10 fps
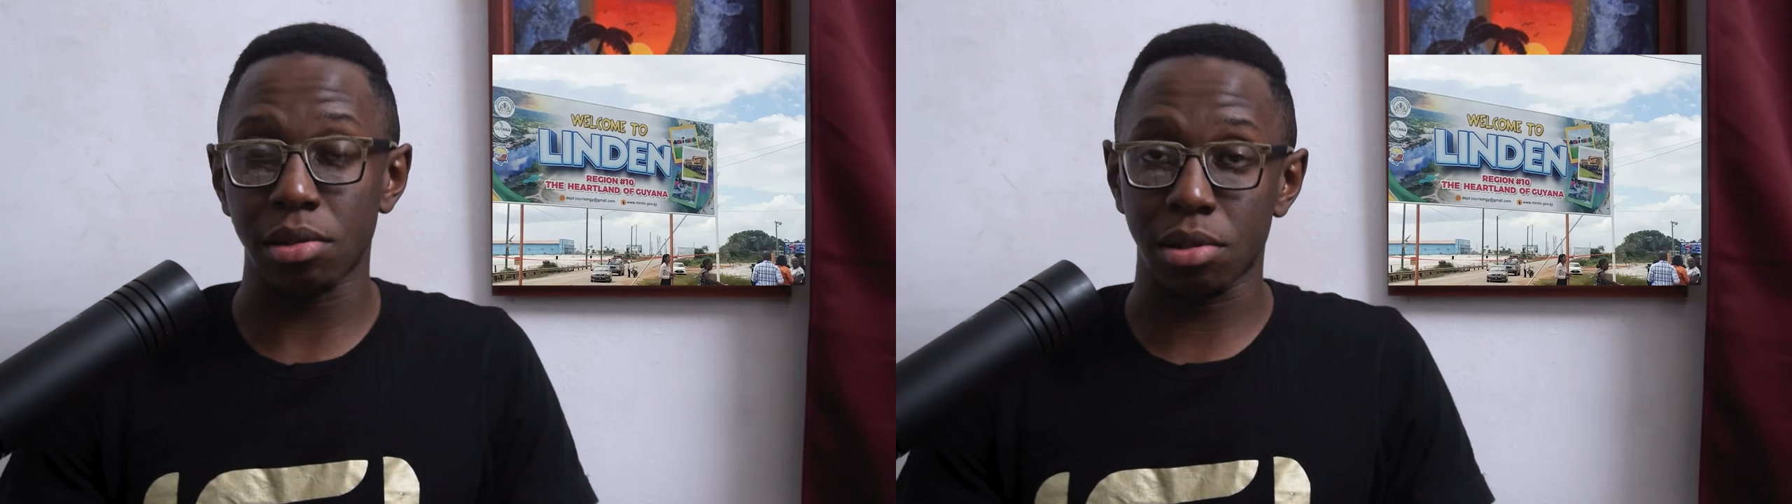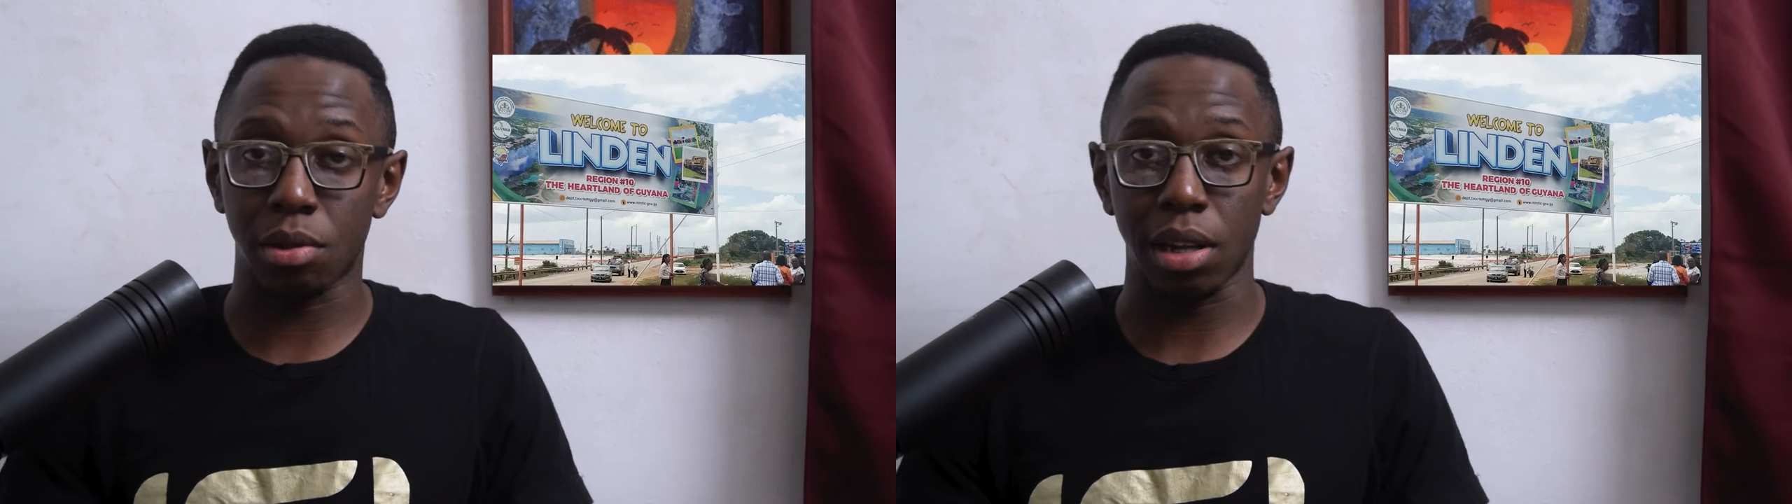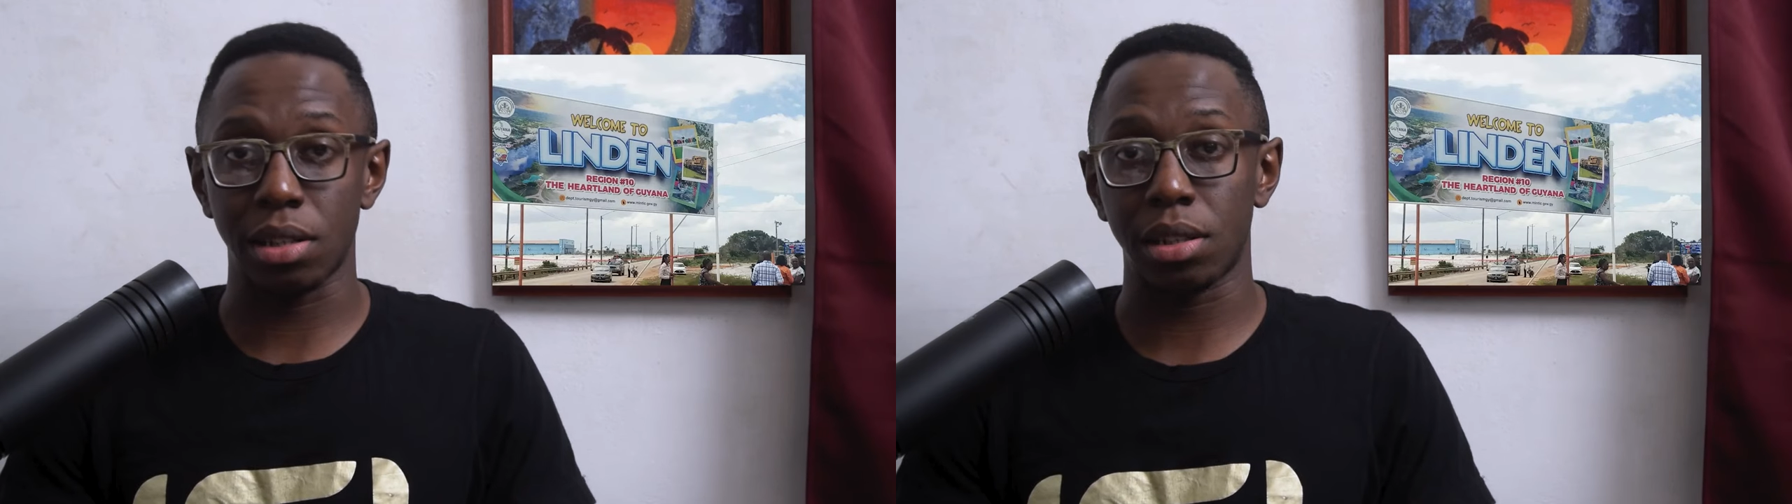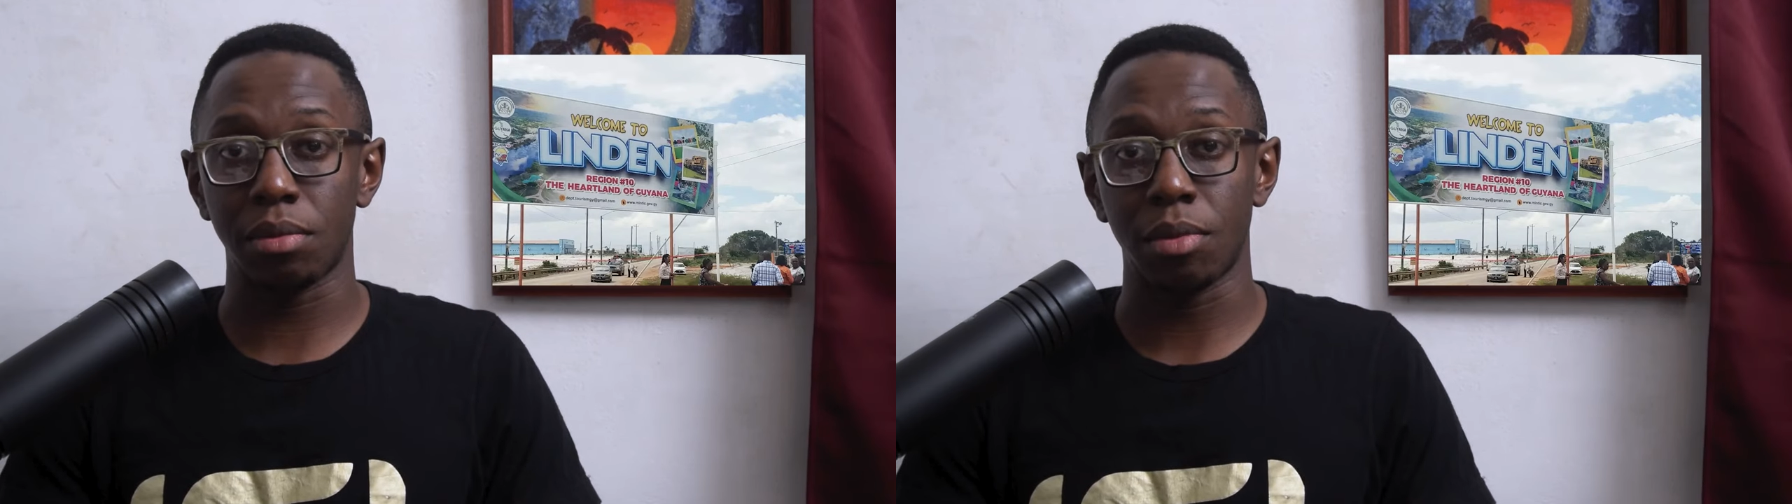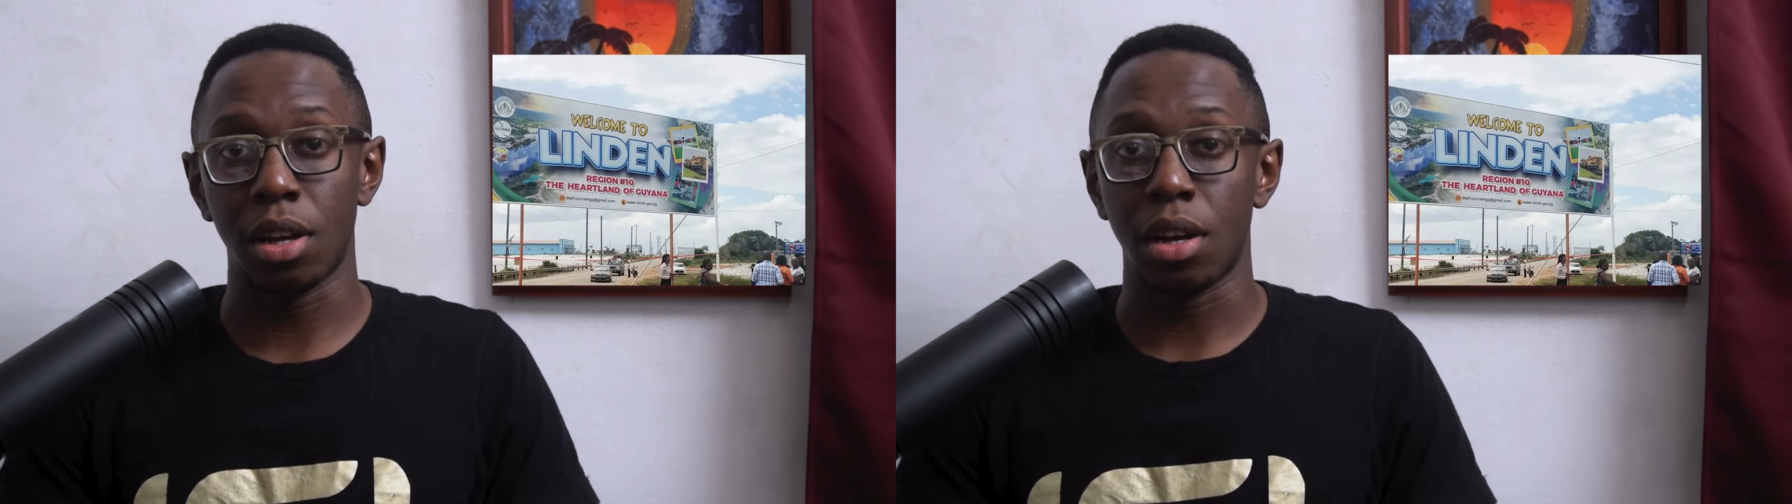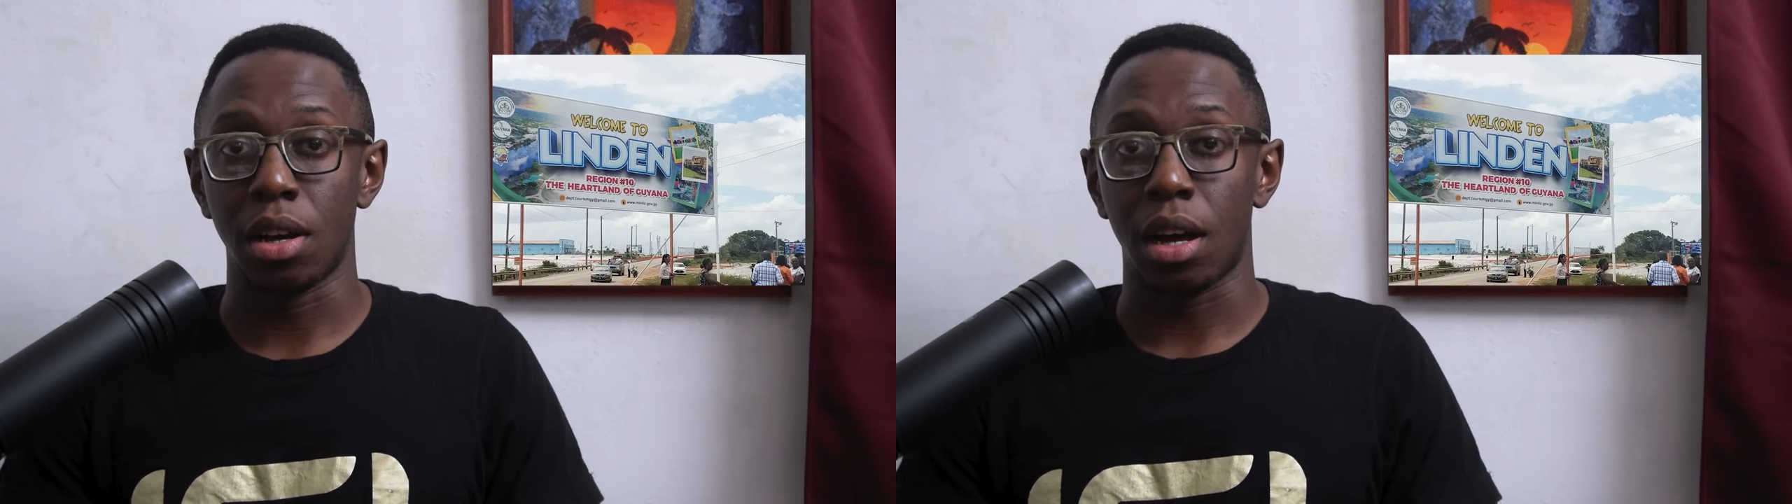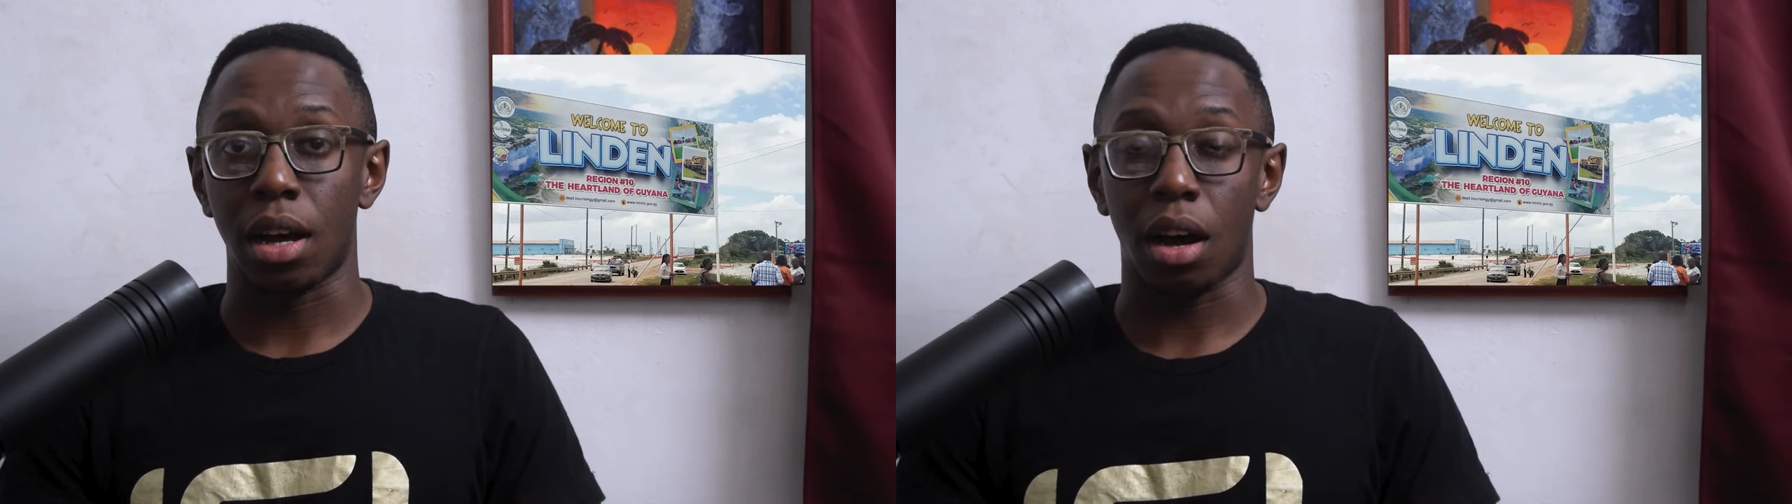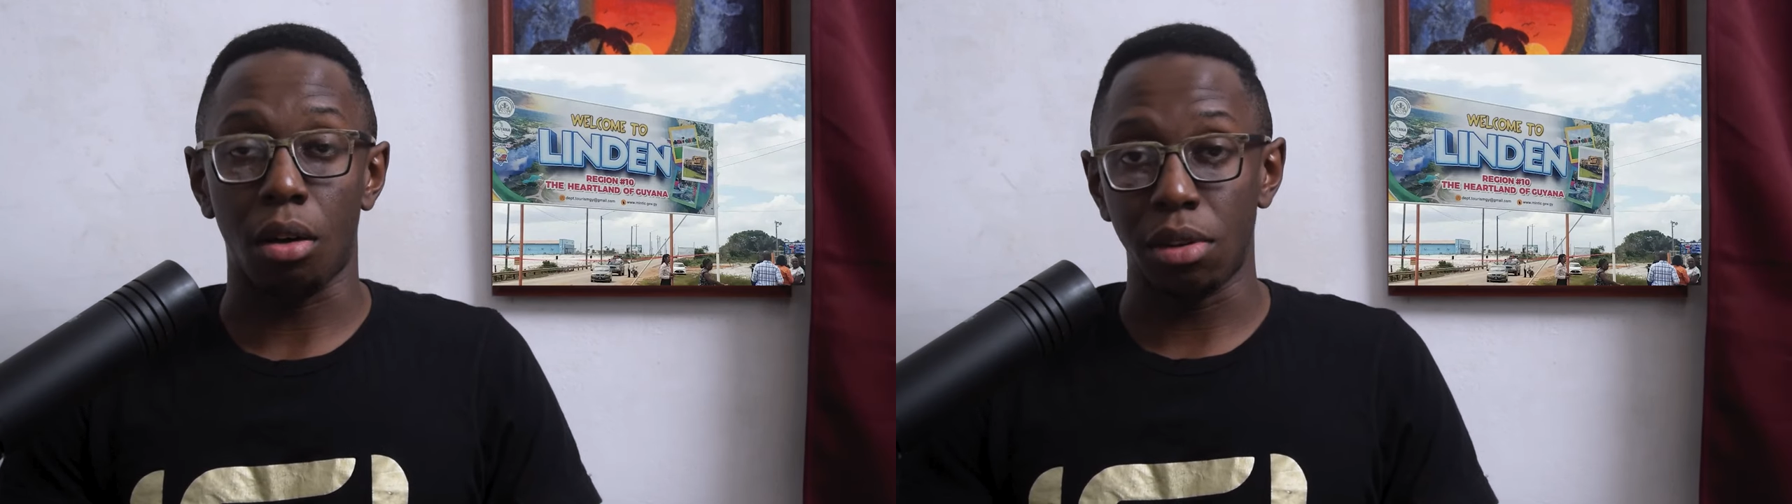squatting.
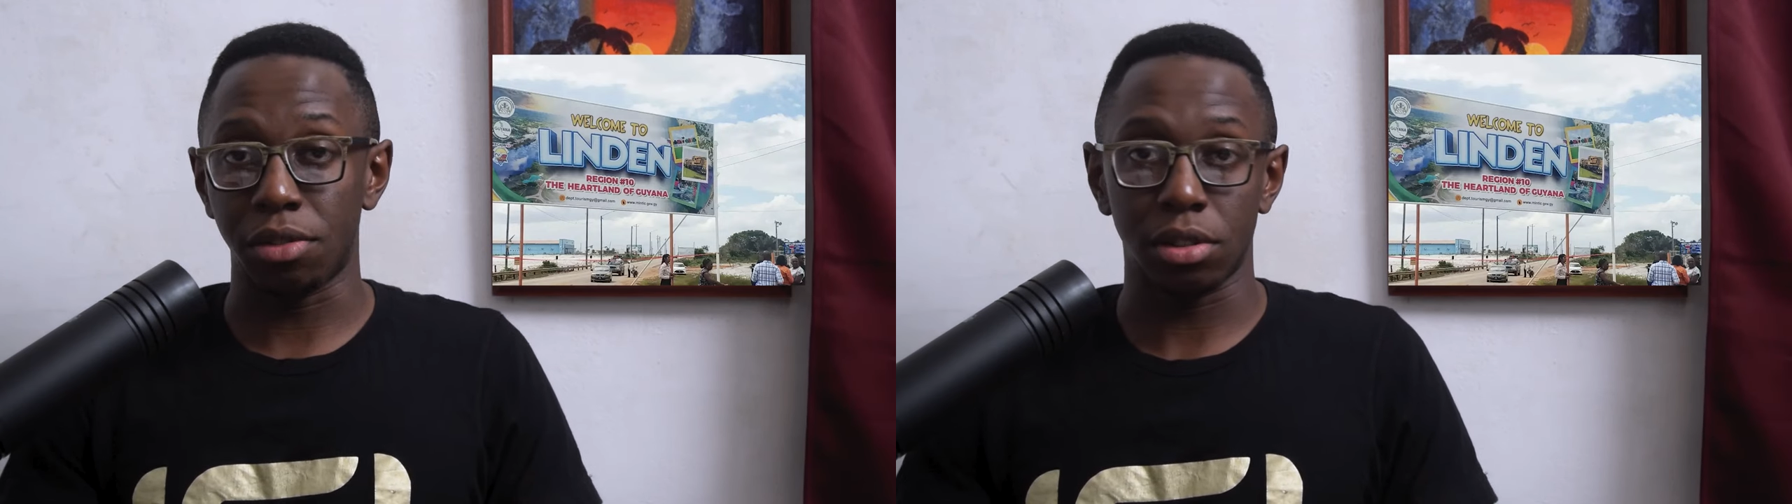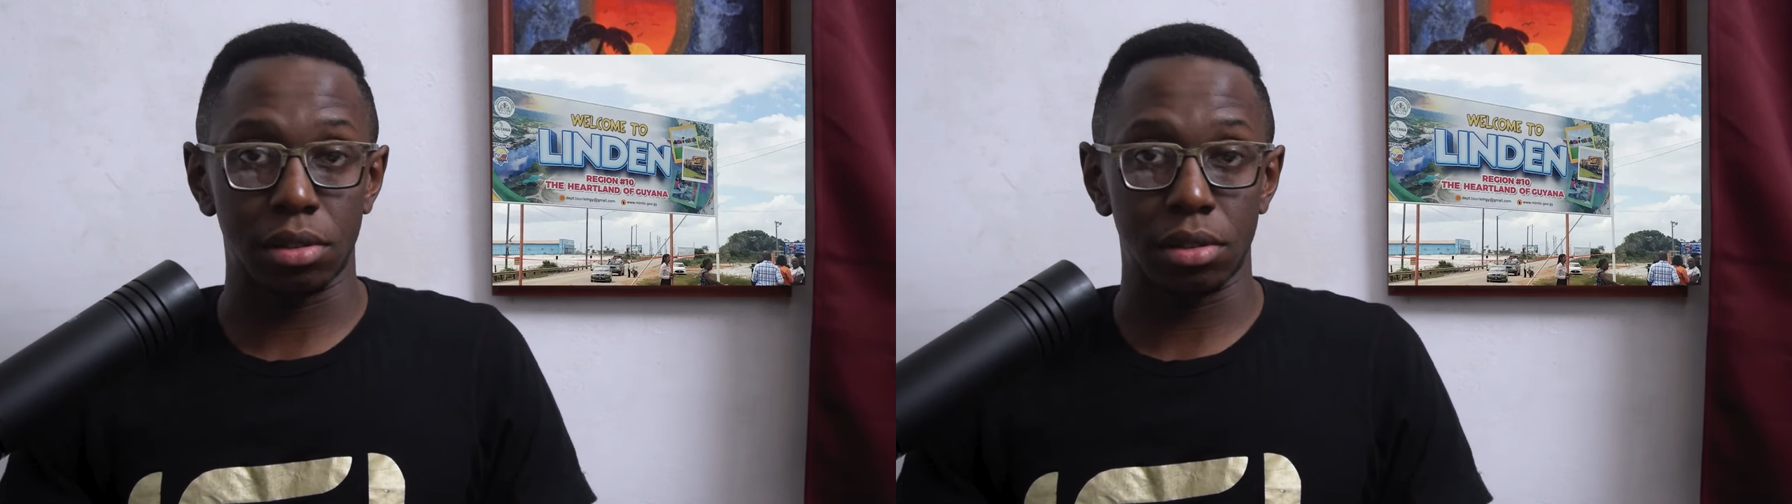However,